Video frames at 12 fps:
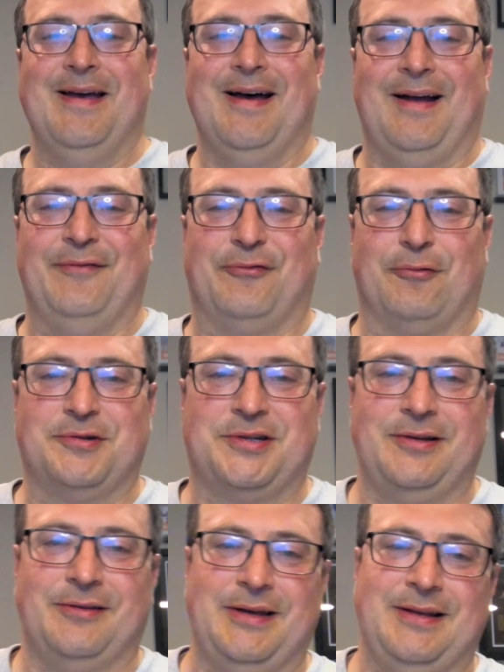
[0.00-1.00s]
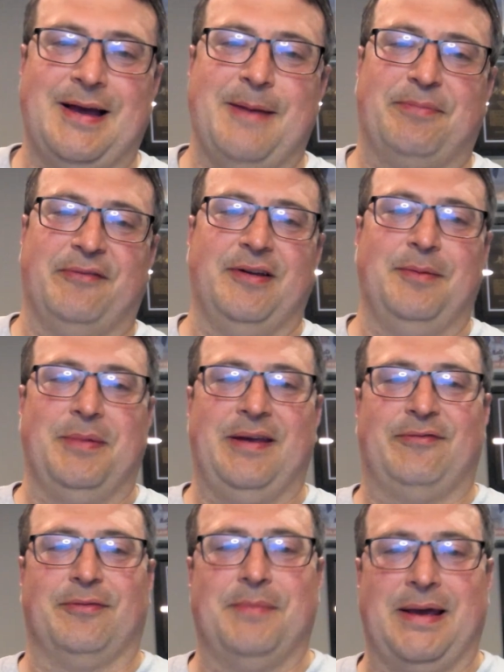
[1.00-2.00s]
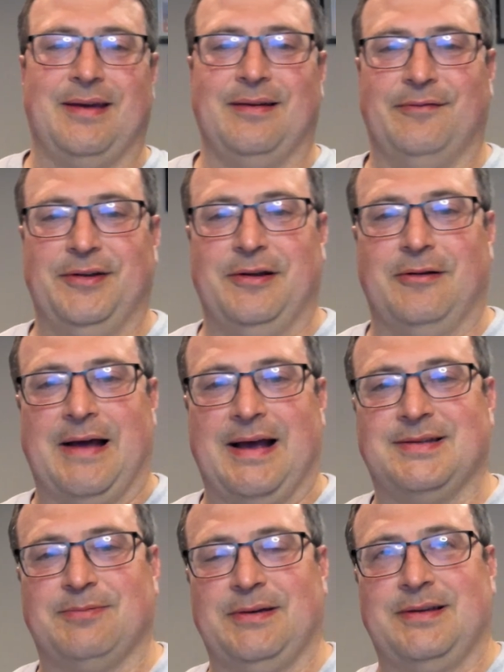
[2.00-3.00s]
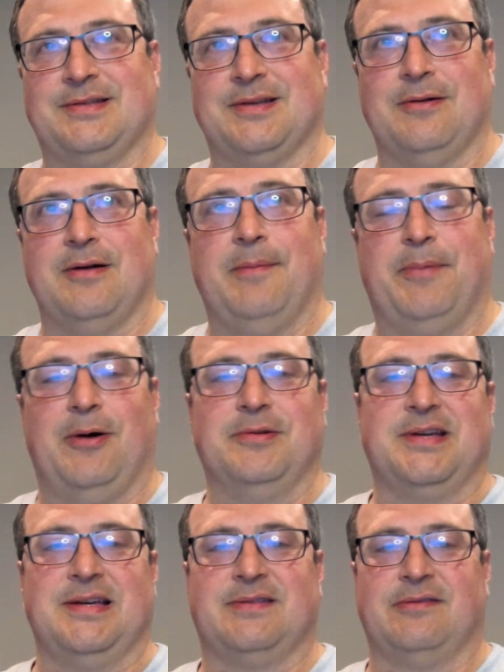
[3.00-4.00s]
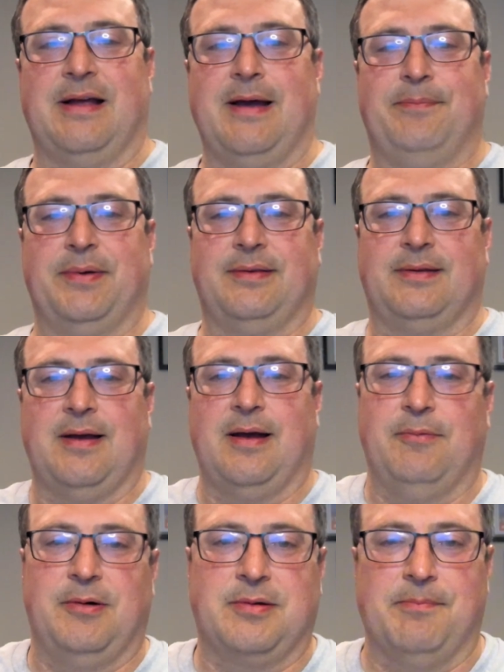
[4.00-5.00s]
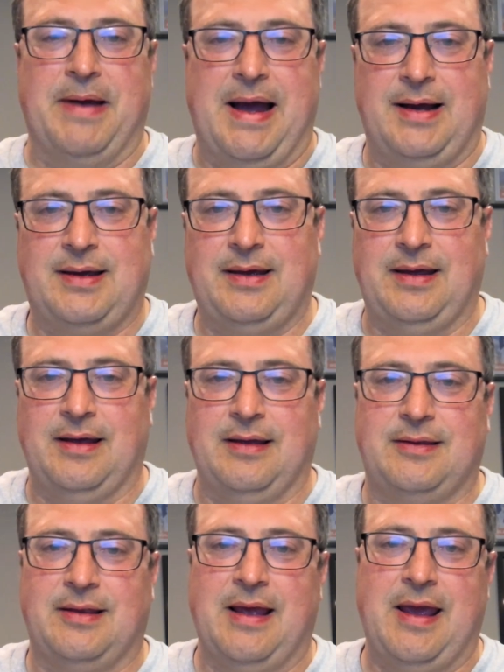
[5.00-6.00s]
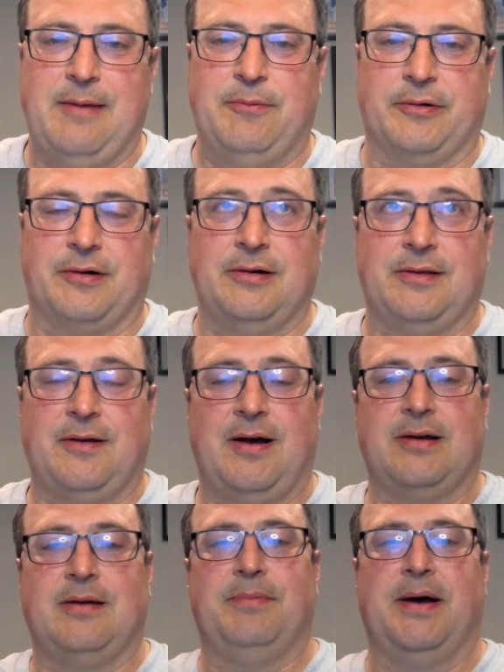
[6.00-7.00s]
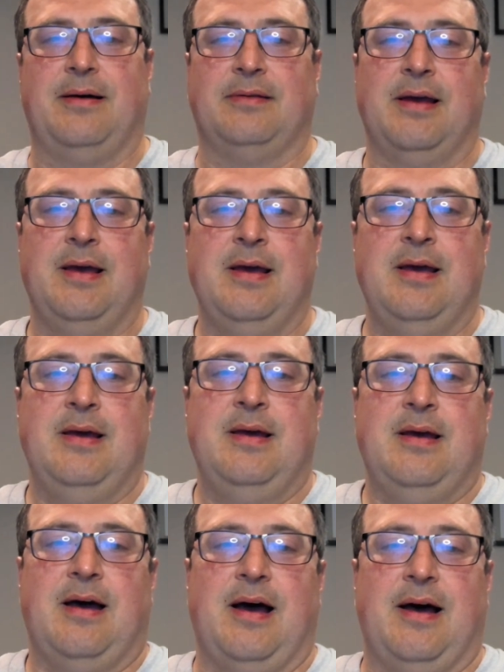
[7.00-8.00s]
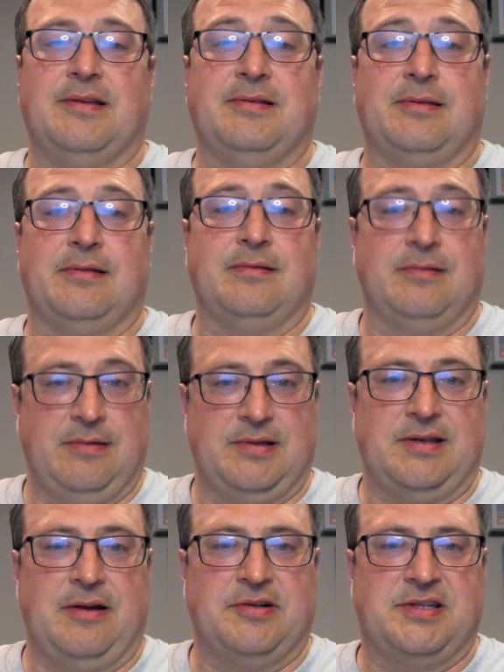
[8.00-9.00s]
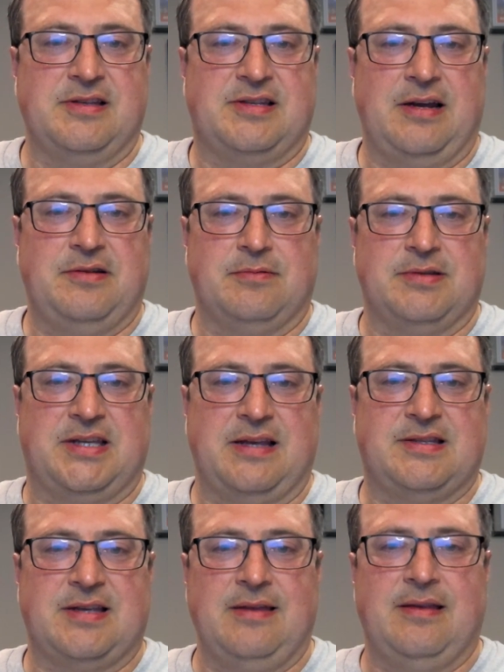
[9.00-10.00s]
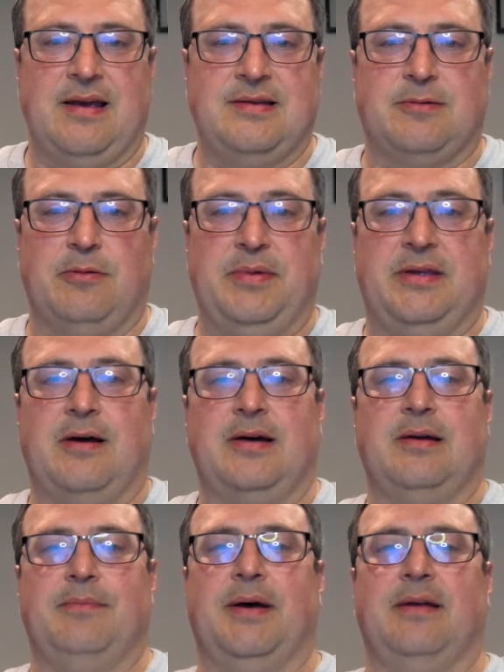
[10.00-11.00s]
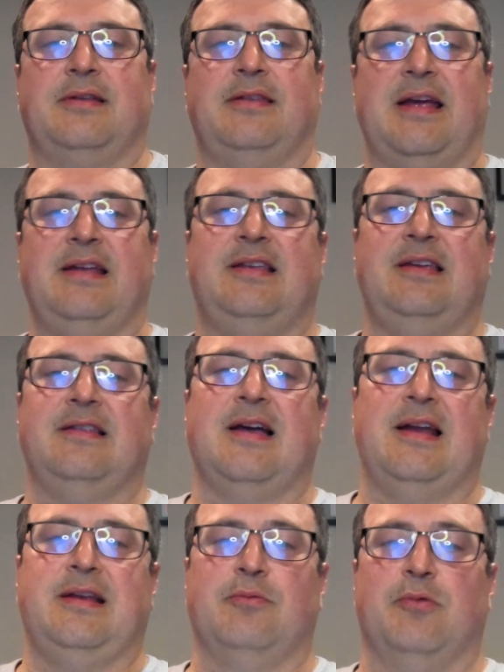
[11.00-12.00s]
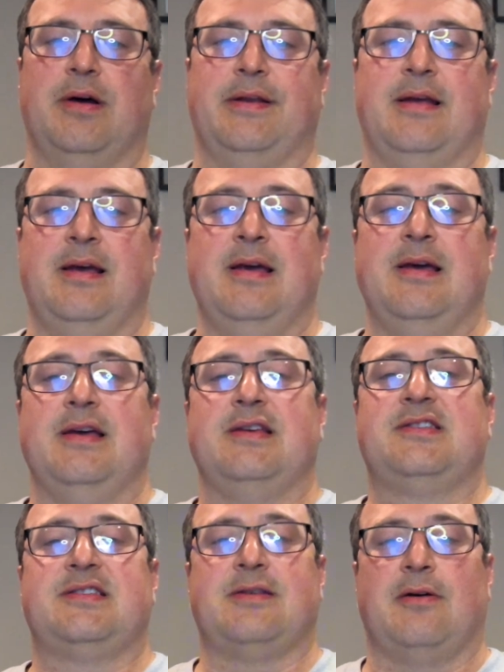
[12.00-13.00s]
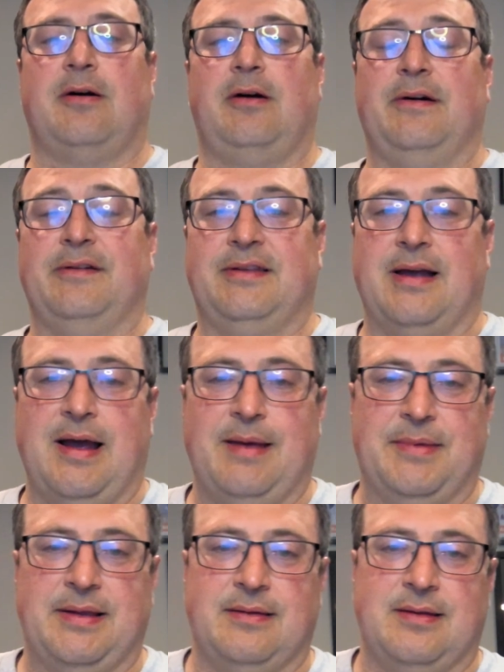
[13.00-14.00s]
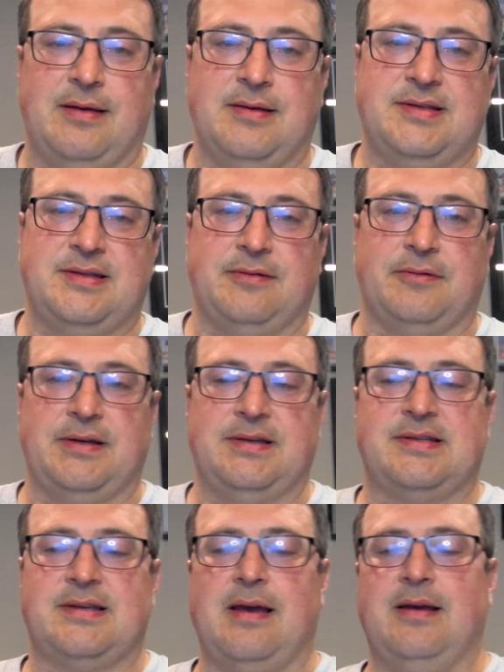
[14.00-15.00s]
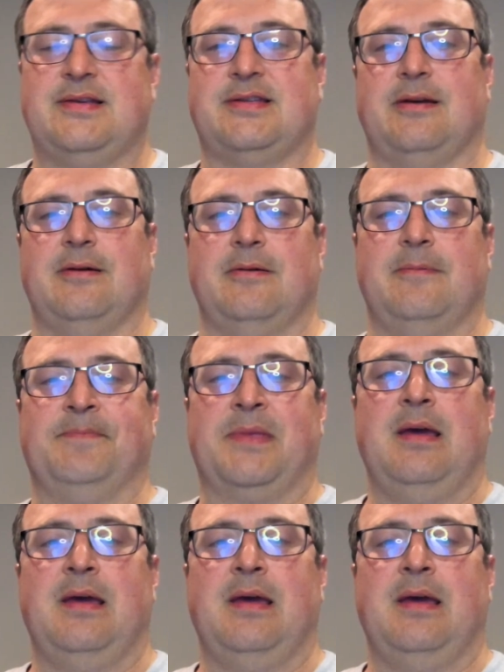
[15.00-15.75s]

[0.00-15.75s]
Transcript: unfortunately, that prevented me from making a video last week. So I apologize for that, but welcome back. And today we're going to talk about, it's another Sensational Set Sunday, so we'll be talking about the 1991 Star Diamond series. So